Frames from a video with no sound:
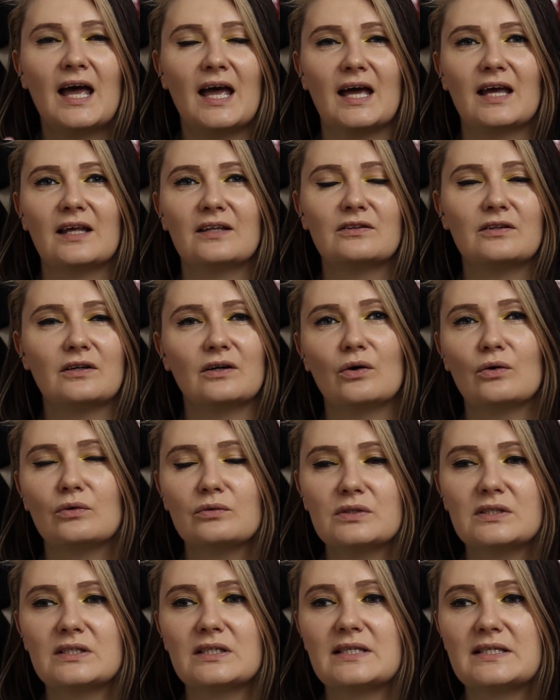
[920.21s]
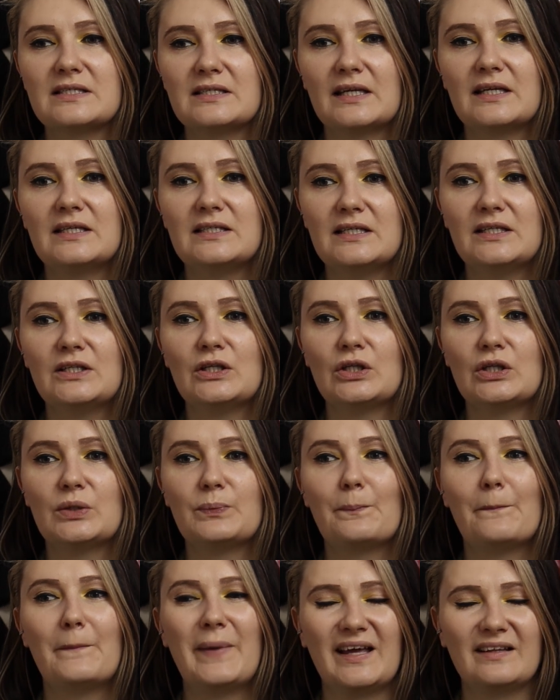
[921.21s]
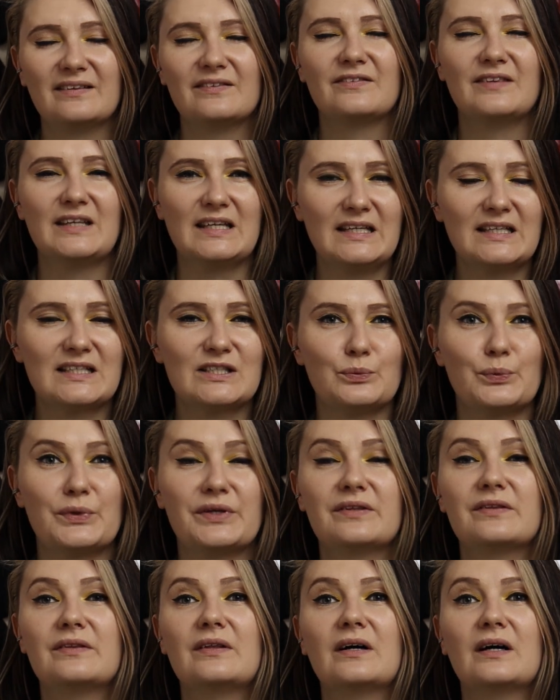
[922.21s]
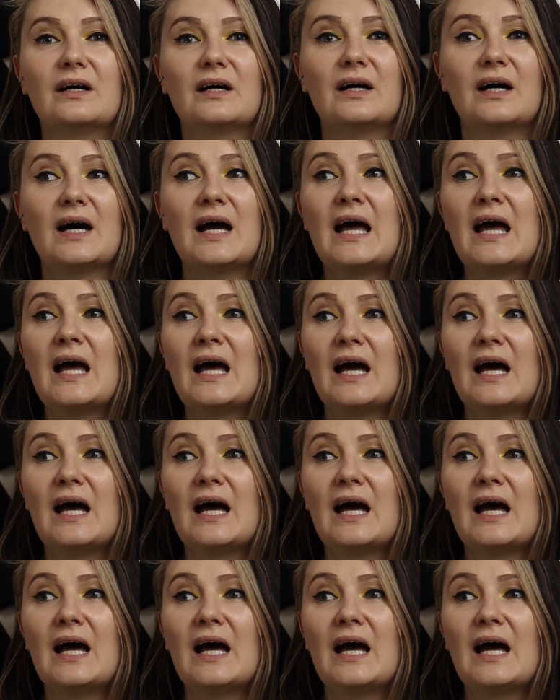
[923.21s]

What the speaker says: and also they did bad things with the